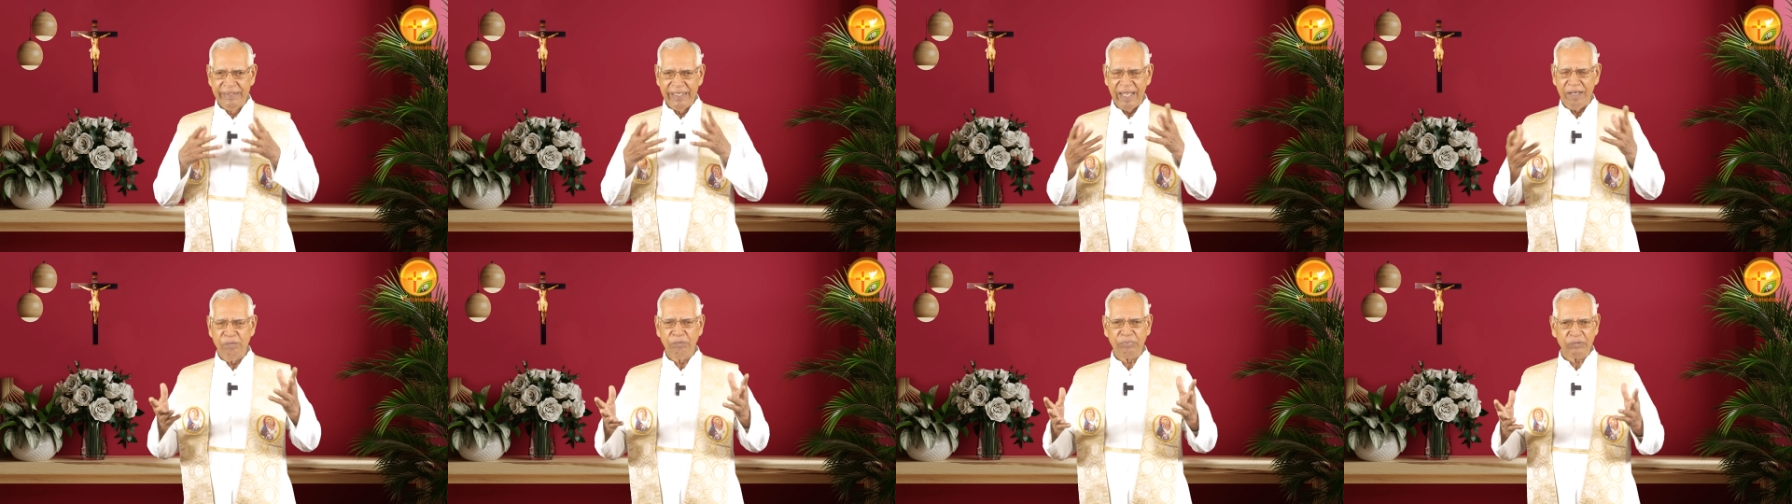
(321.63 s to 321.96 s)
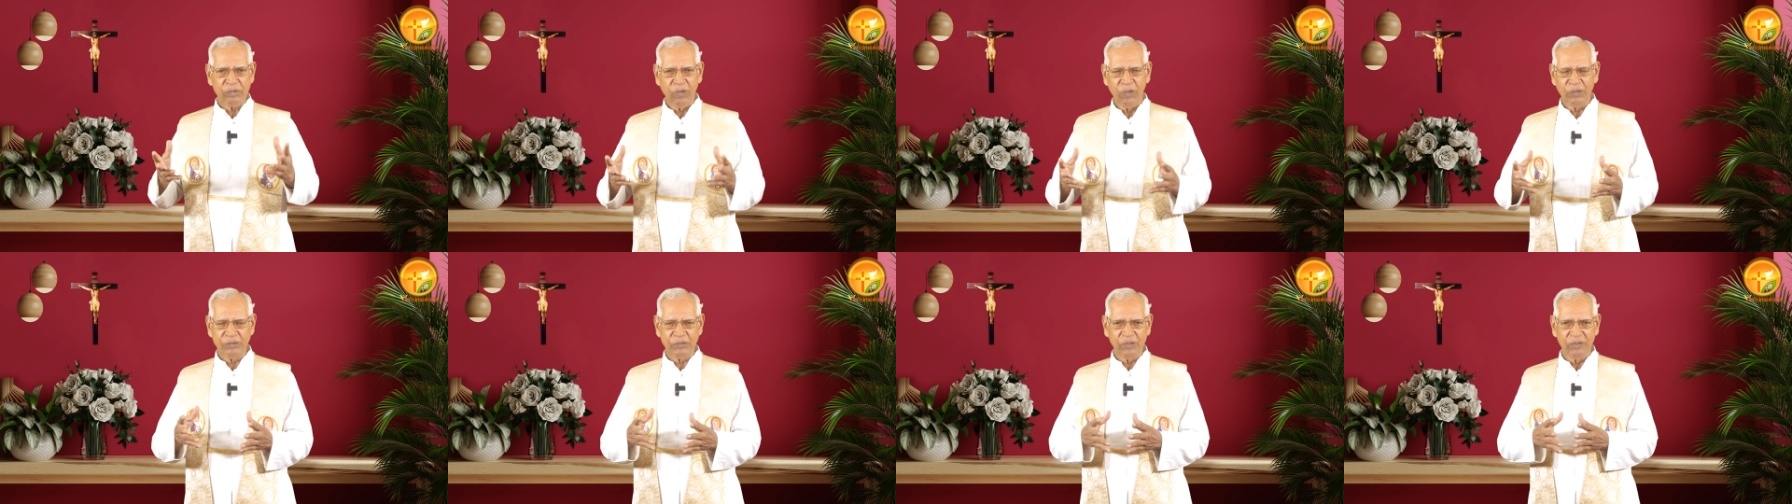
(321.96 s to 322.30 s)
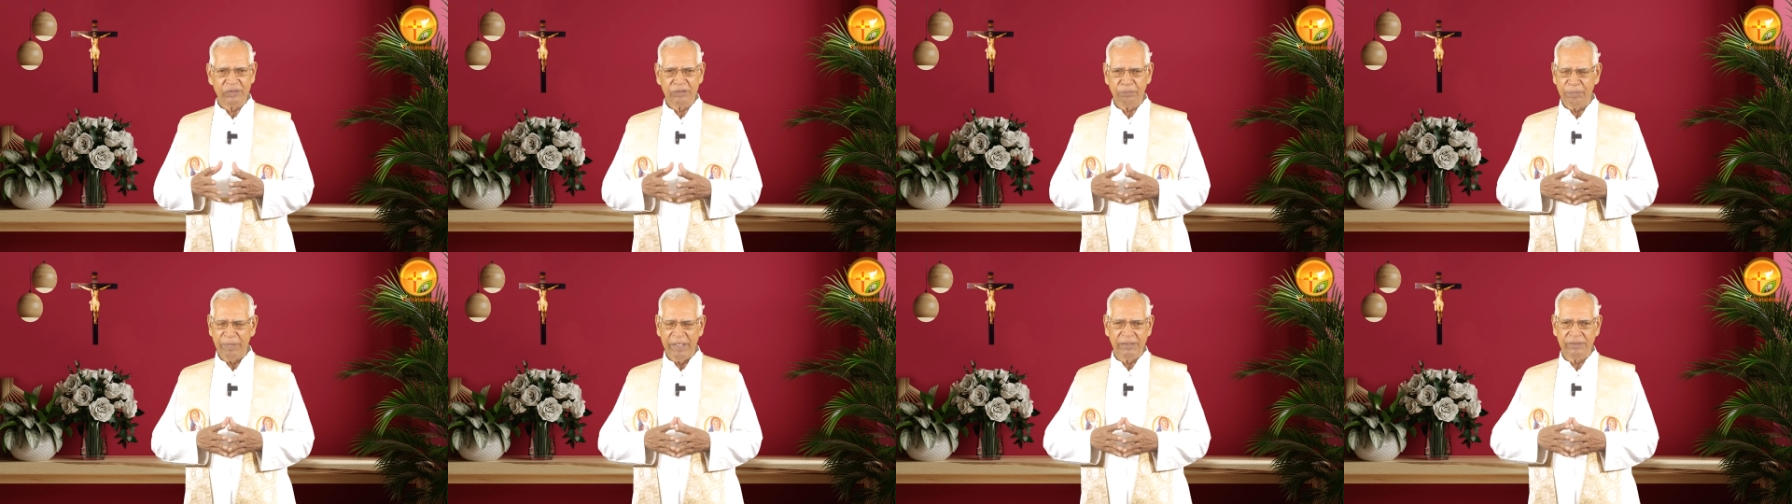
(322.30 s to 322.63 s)
James also
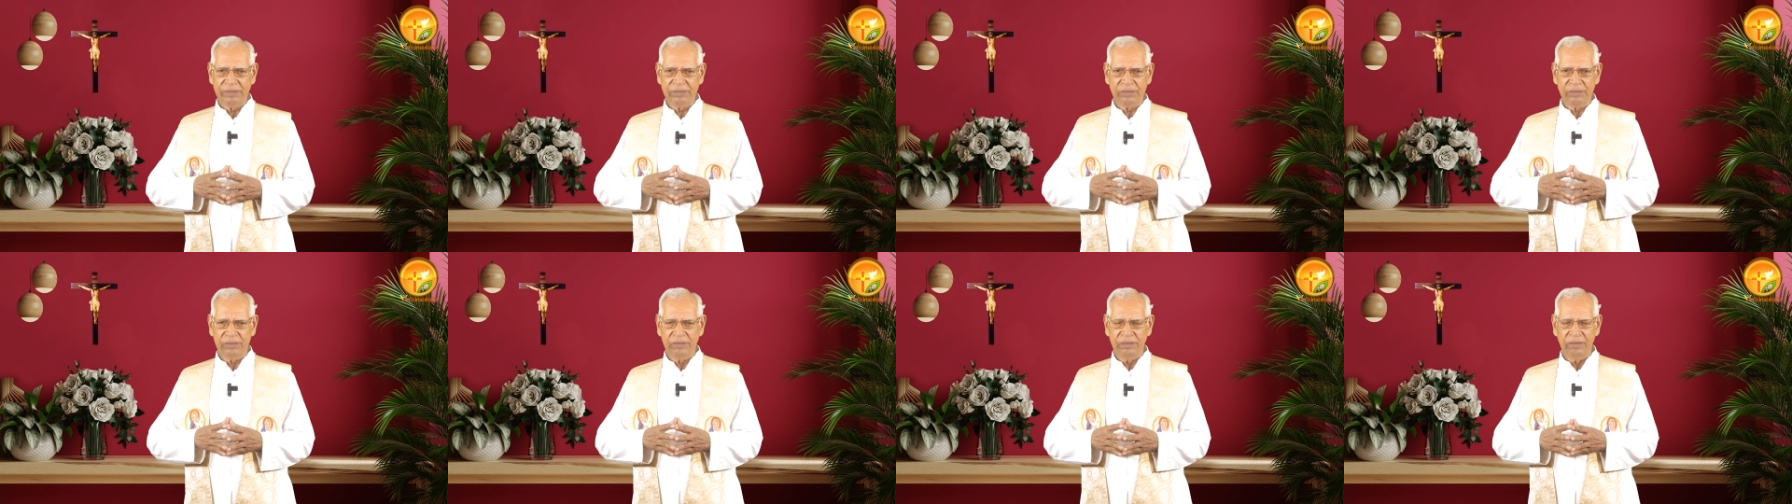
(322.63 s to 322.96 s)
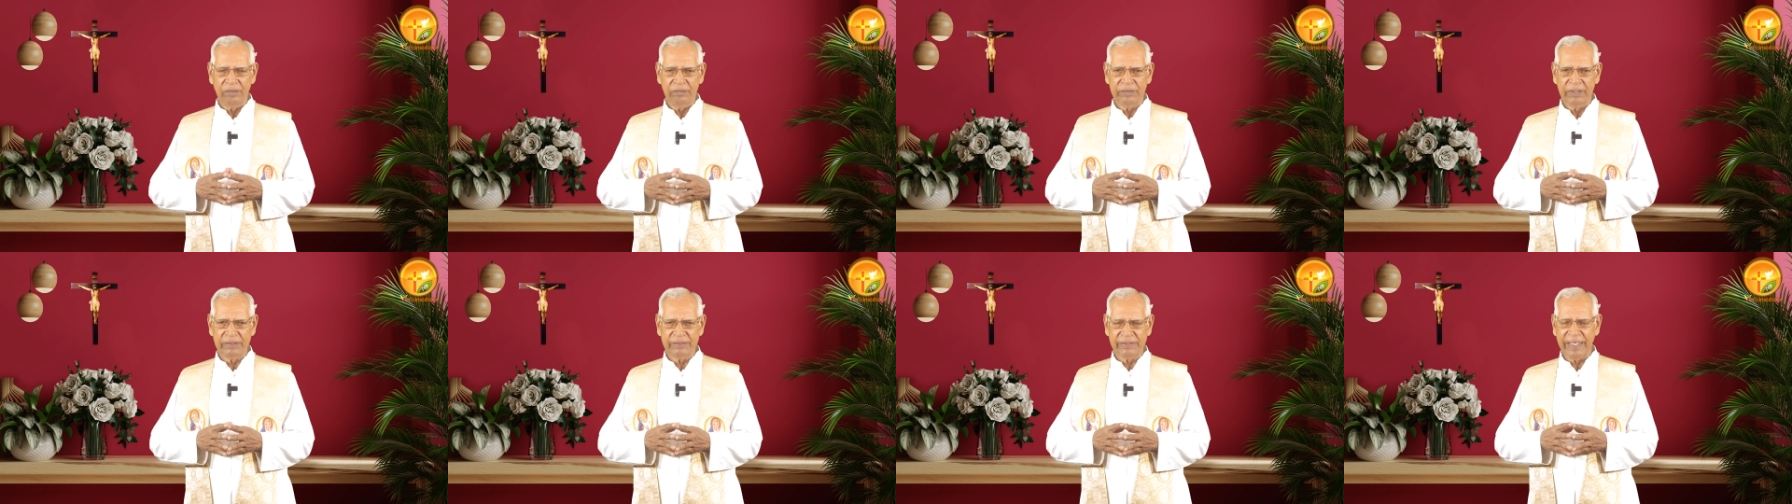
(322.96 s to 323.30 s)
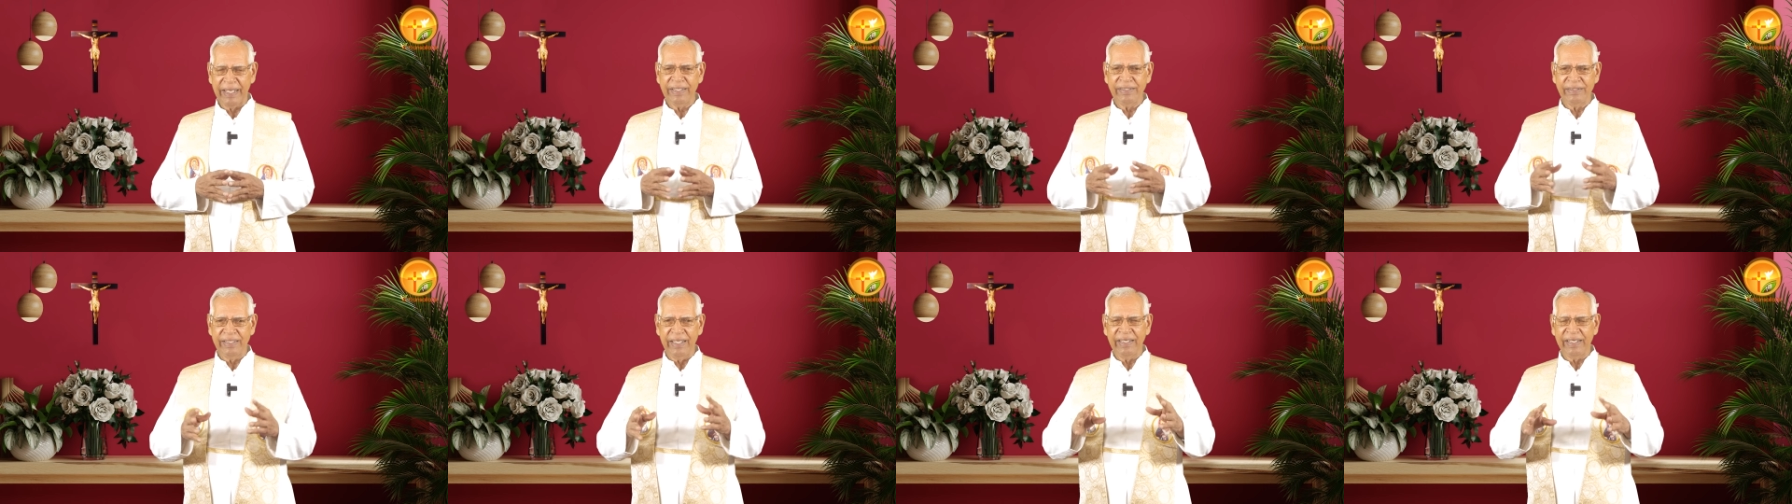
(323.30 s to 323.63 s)
speaks of the
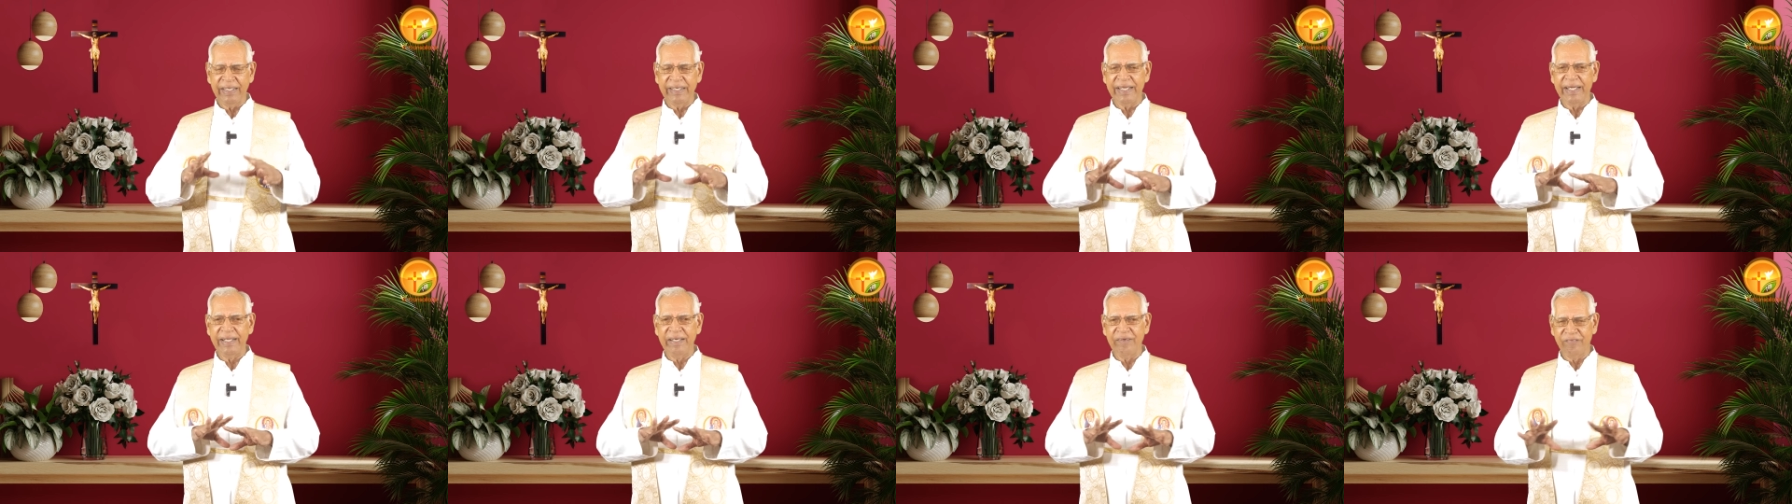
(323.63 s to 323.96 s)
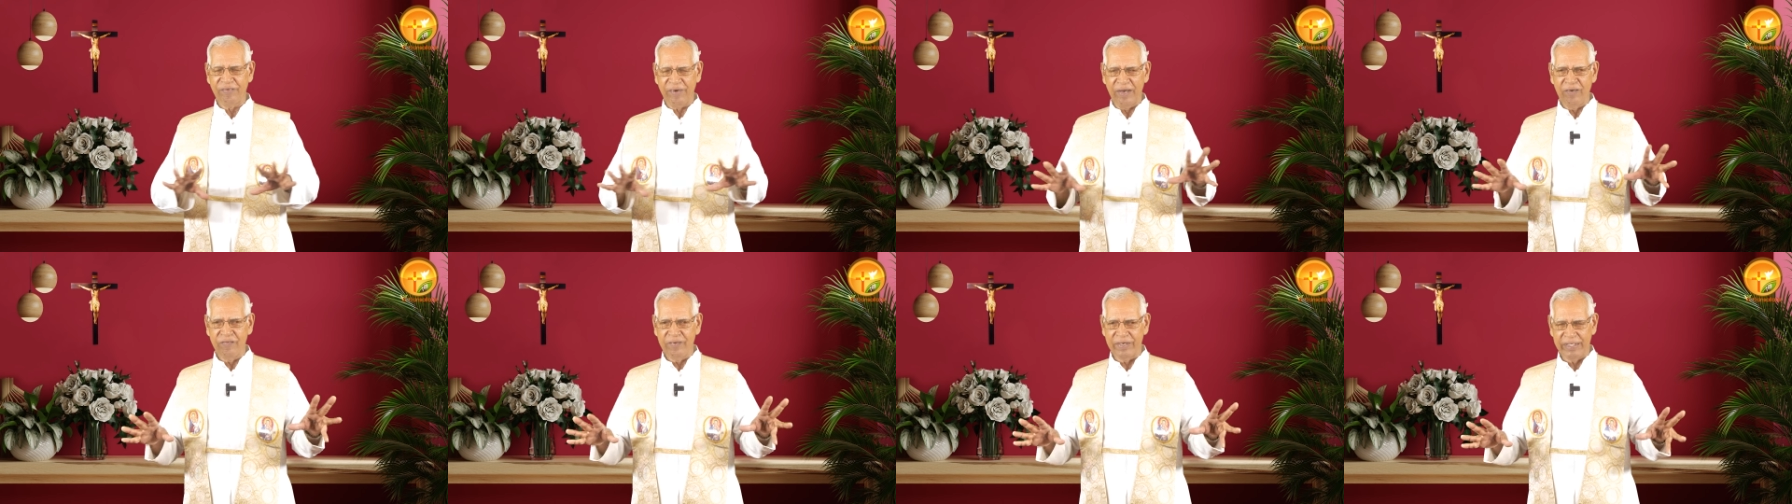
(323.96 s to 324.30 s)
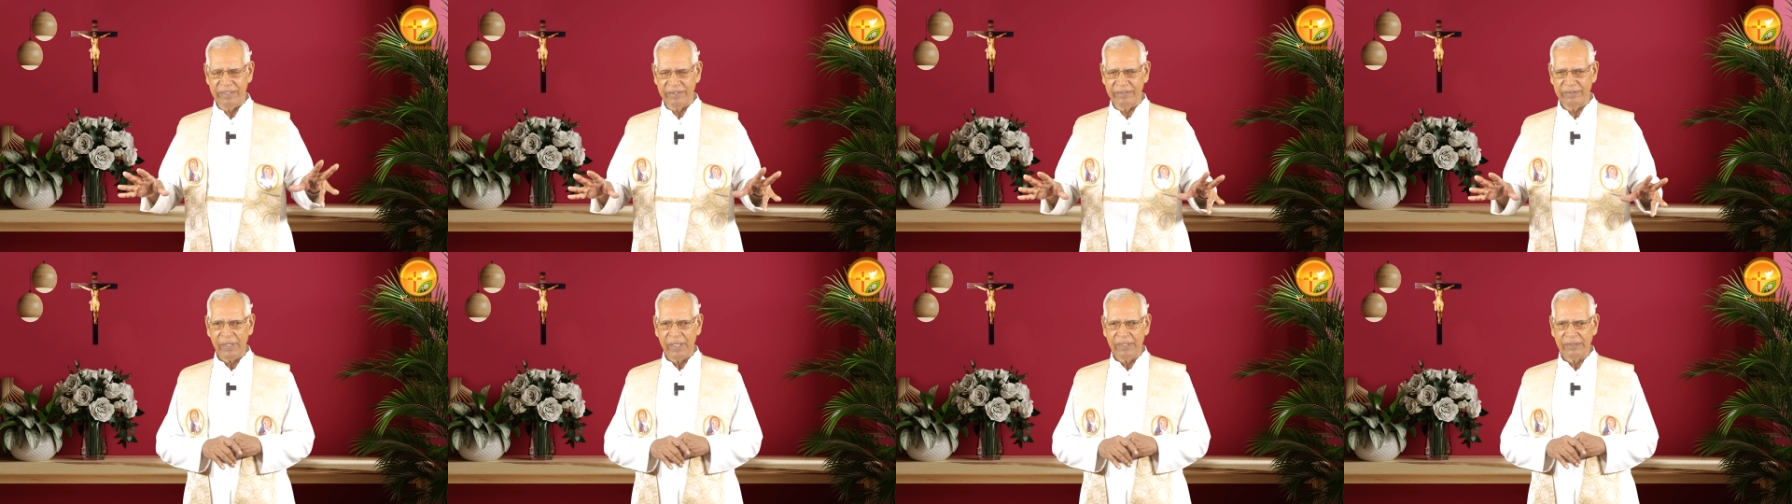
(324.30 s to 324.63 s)
same thing in a different
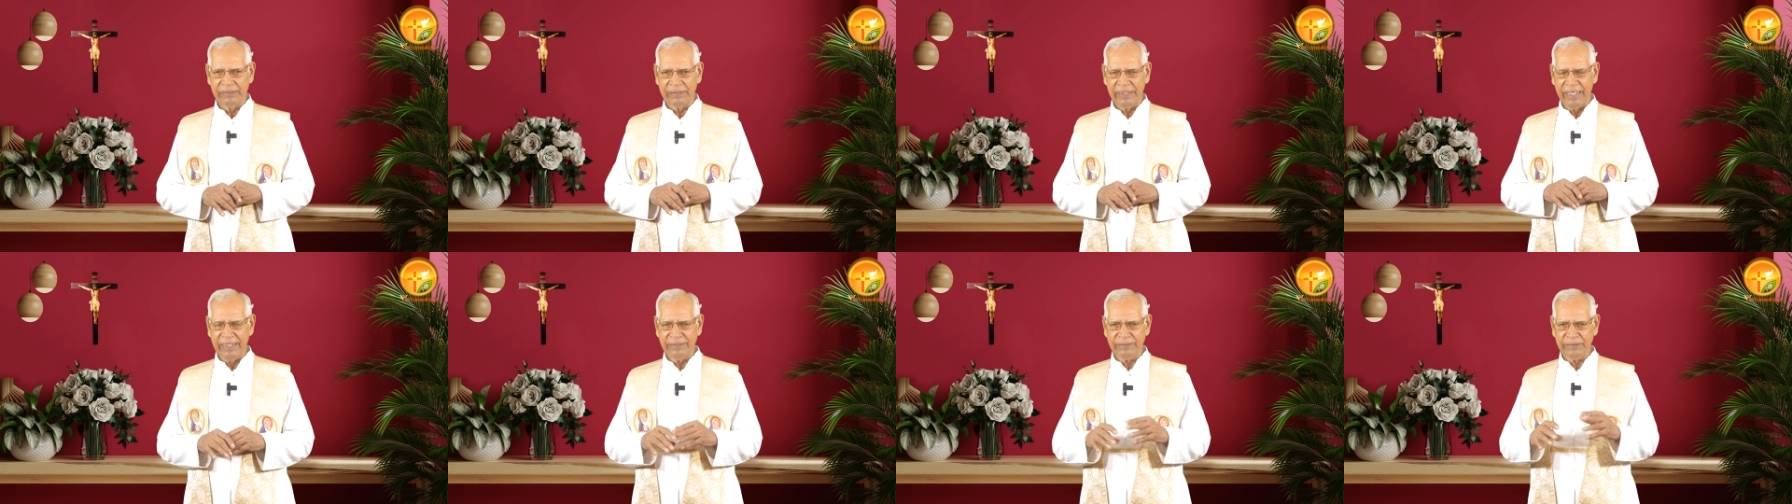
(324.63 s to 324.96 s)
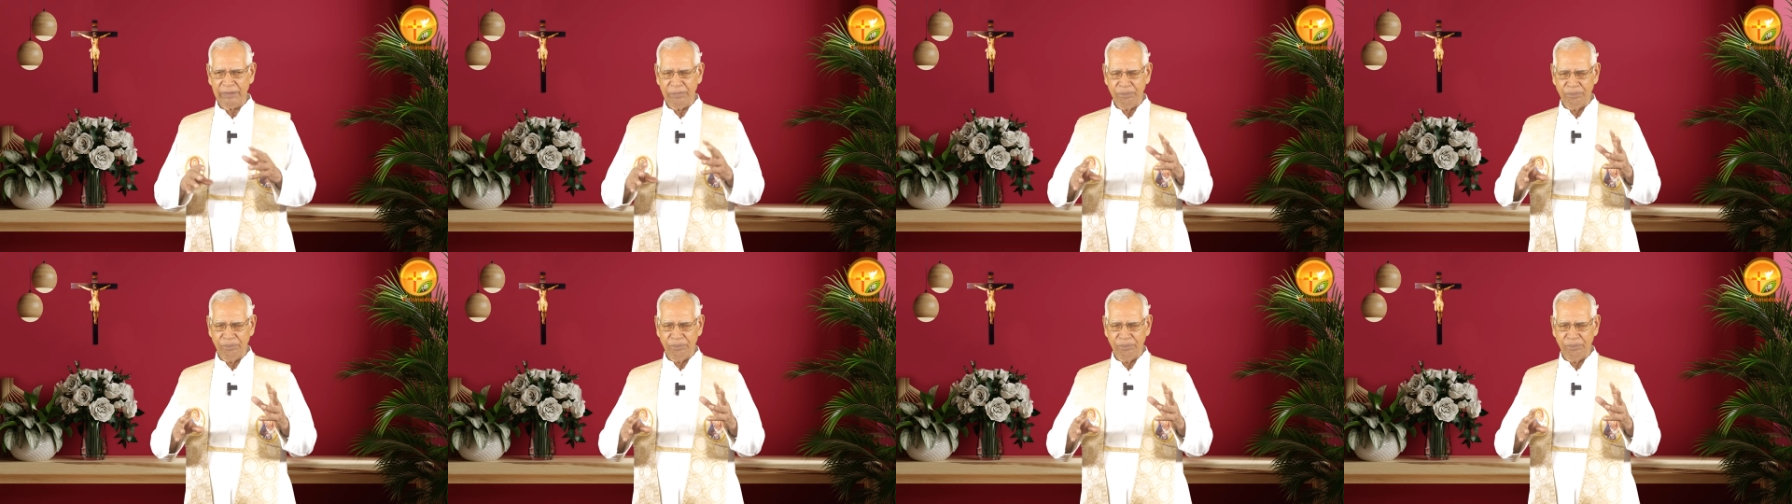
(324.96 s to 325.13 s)
way. He says,